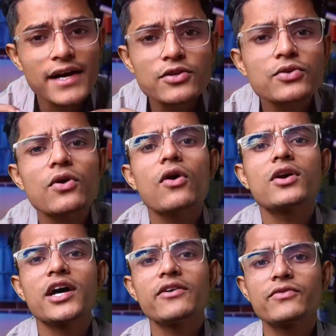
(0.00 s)
you do not
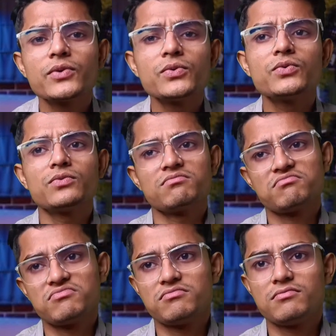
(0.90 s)
have to
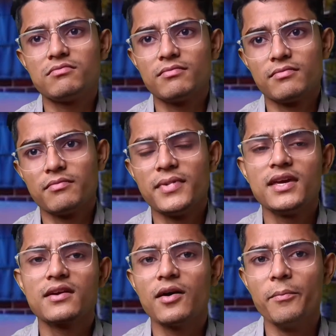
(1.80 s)

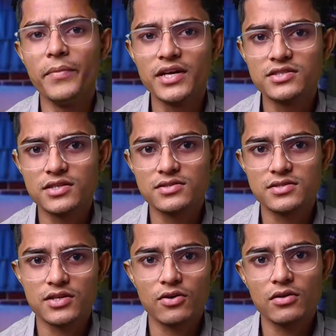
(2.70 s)
make a big changes
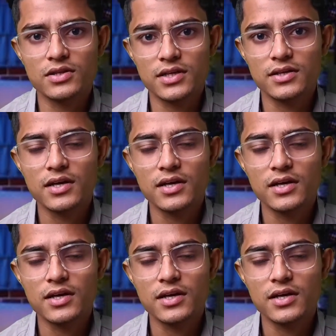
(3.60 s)
in all 3.